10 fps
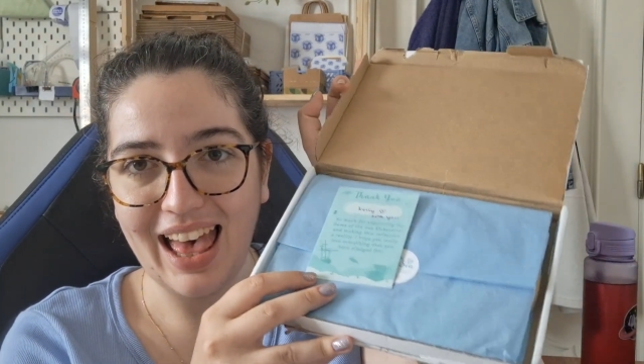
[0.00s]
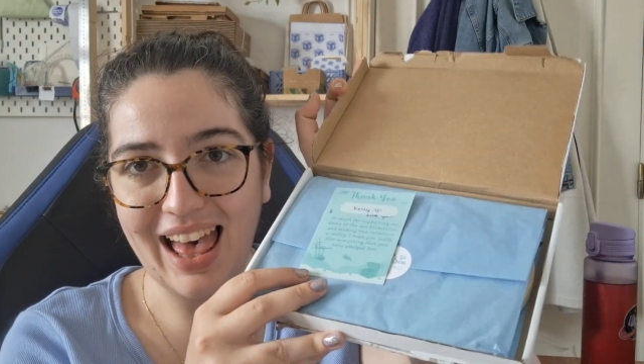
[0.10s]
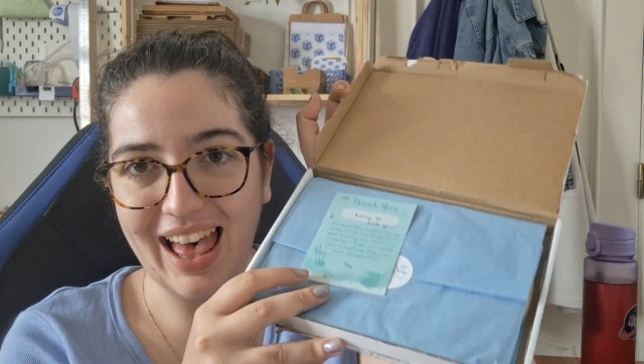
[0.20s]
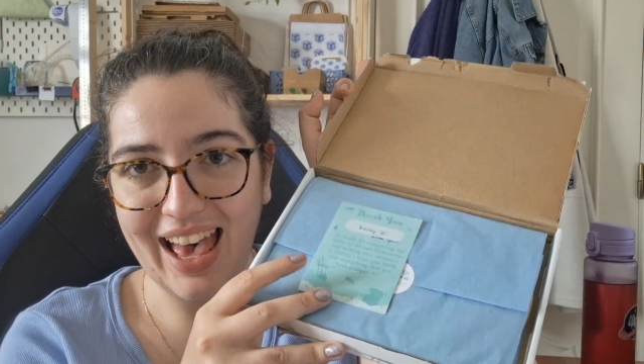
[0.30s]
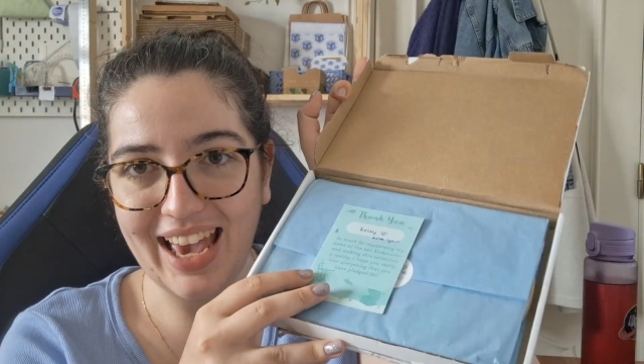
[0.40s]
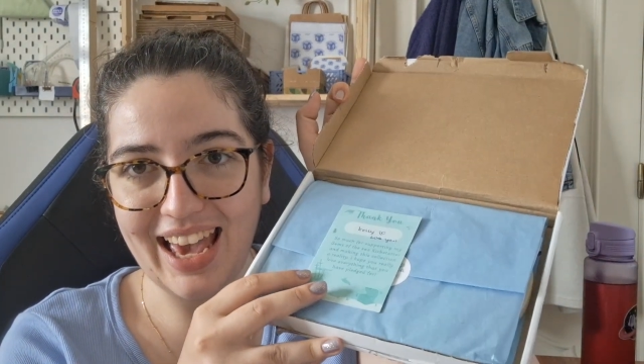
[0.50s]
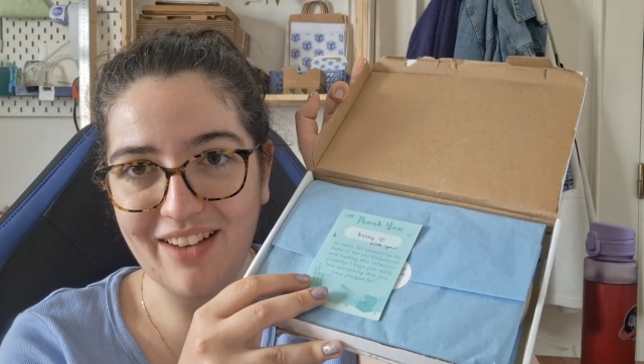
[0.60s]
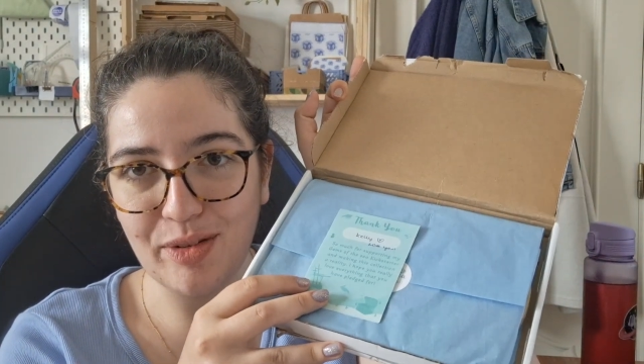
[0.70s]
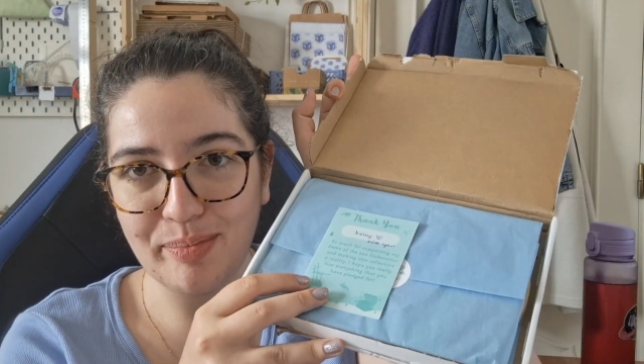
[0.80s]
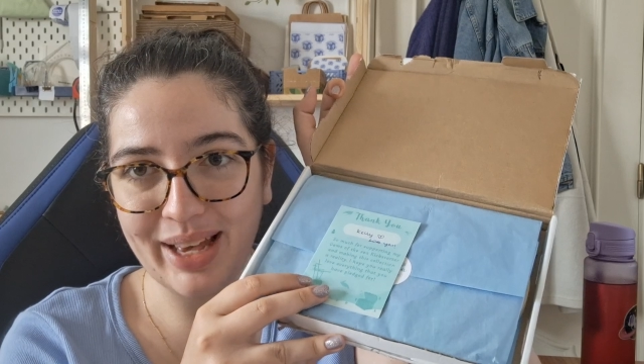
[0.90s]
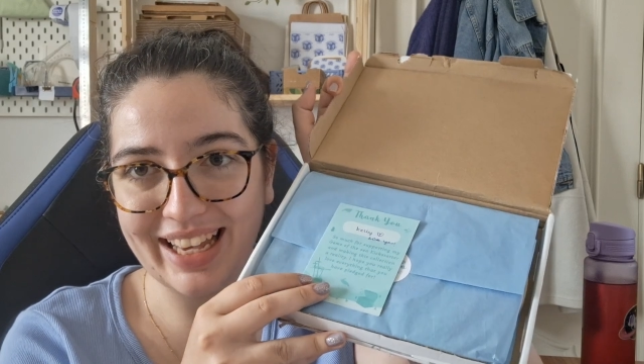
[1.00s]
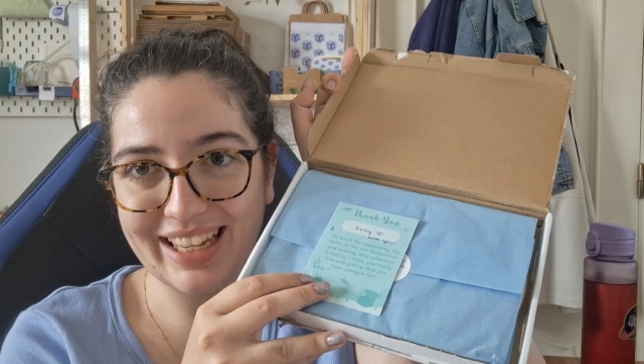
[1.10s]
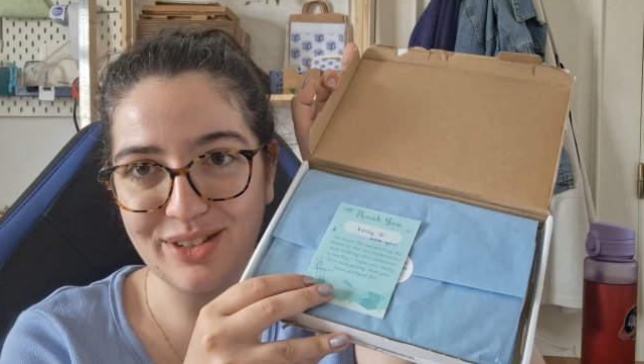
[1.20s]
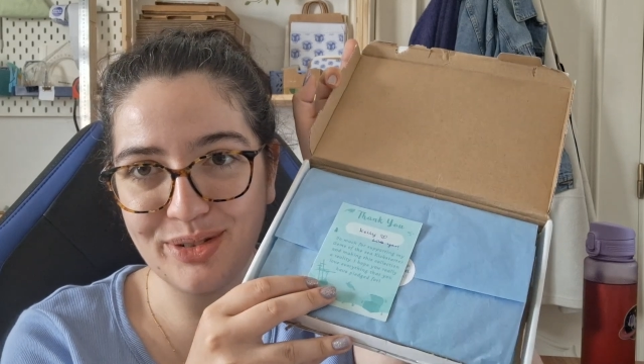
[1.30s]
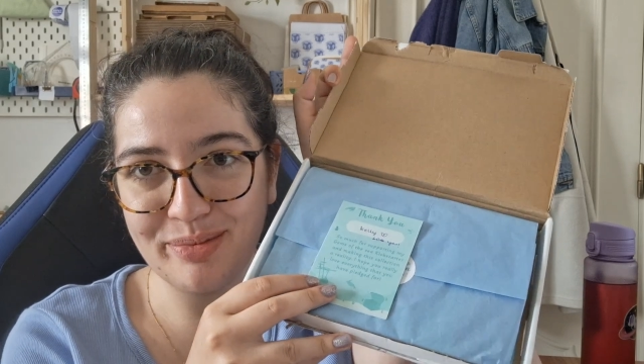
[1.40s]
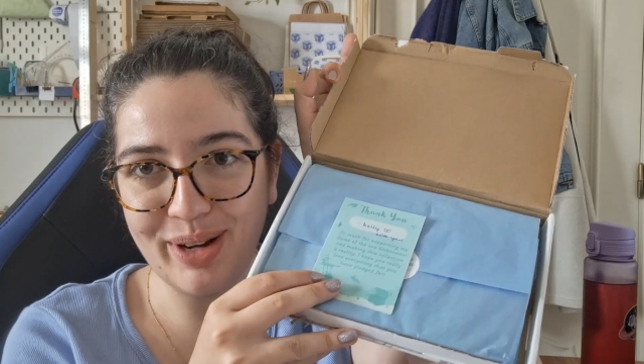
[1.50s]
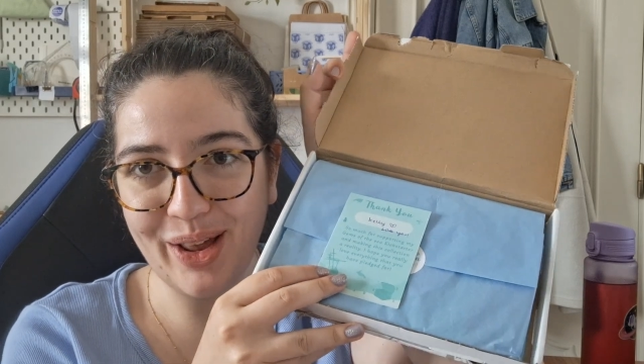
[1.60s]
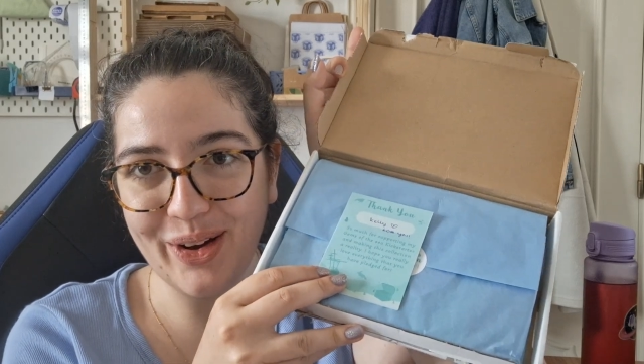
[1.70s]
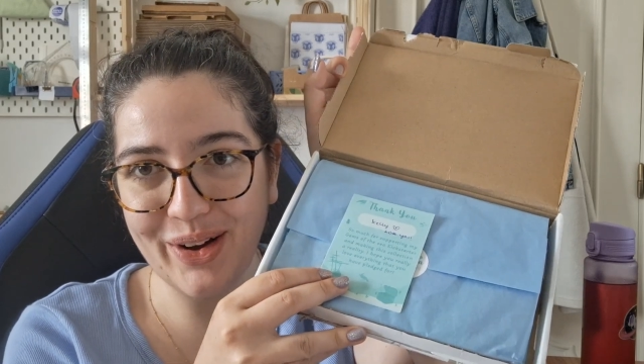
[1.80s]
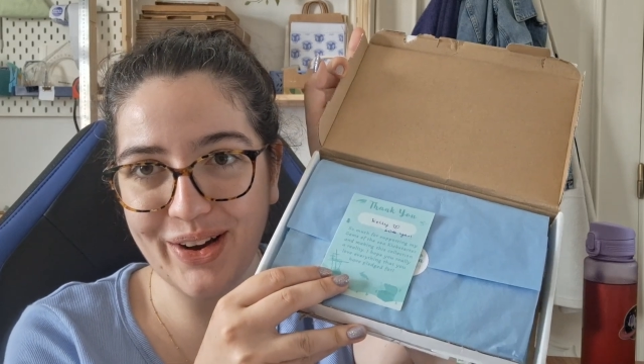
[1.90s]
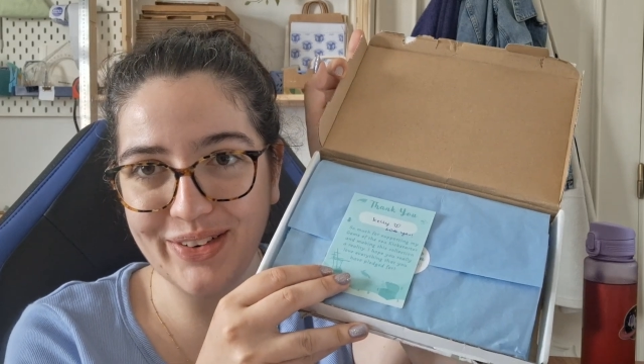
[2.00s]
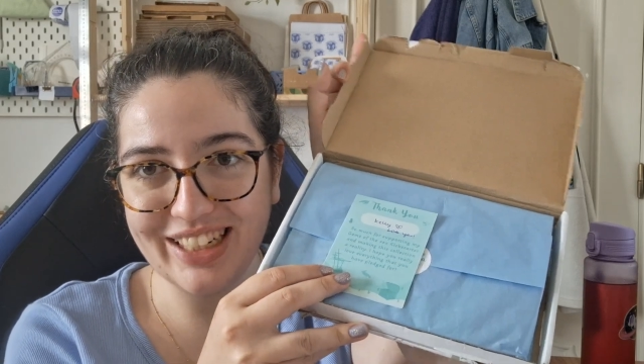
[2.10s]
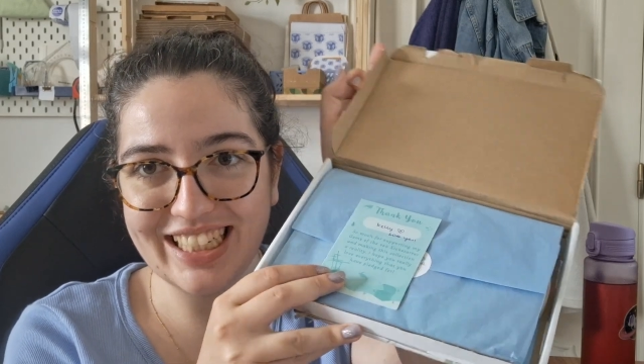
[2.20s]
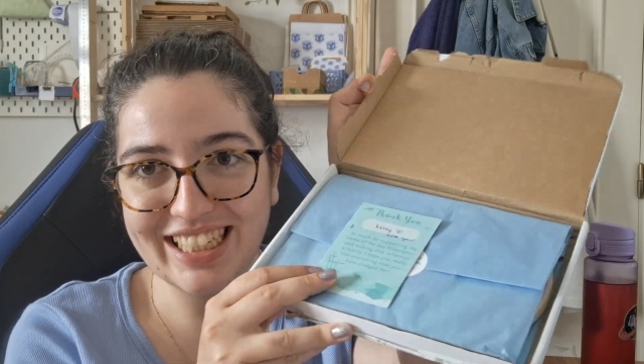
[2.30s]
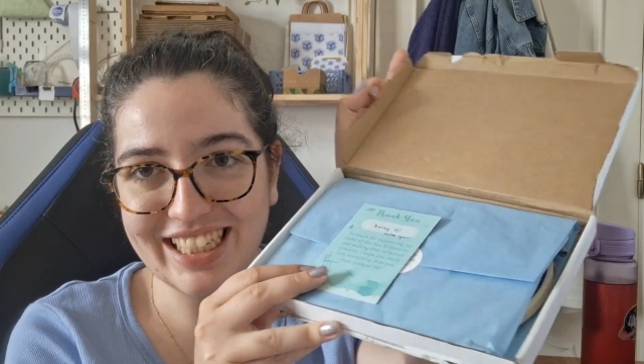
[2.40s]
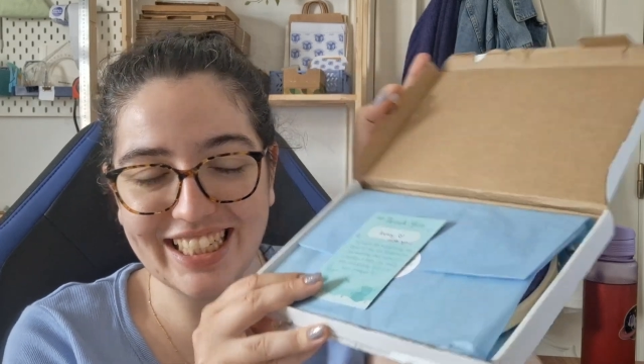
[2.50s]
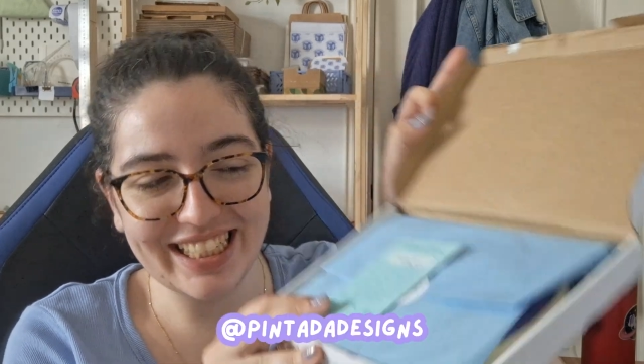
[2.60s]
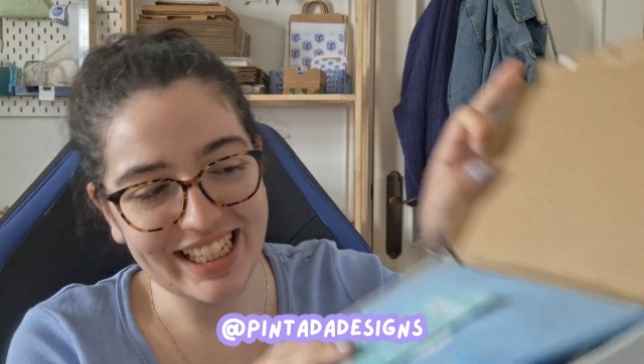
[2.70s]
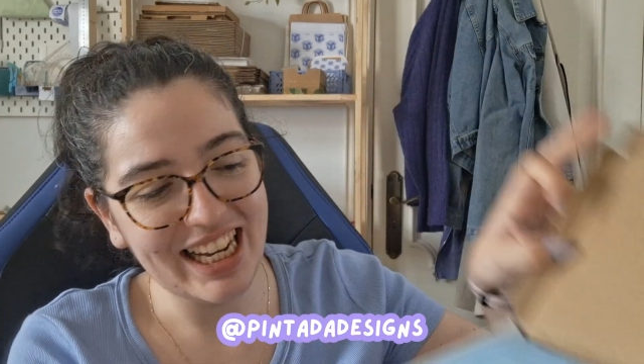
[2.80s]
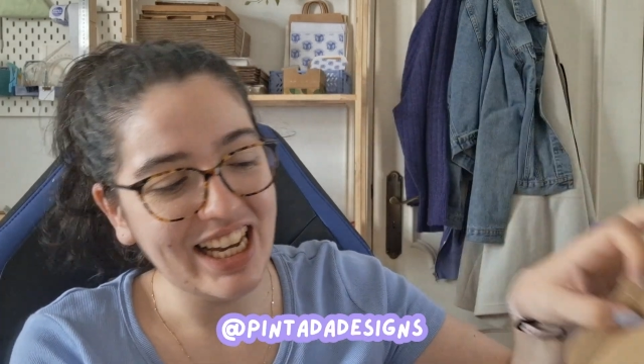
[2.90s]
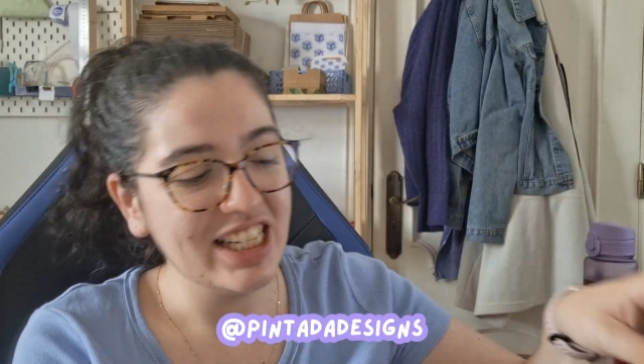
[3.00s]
I have a package from Loren.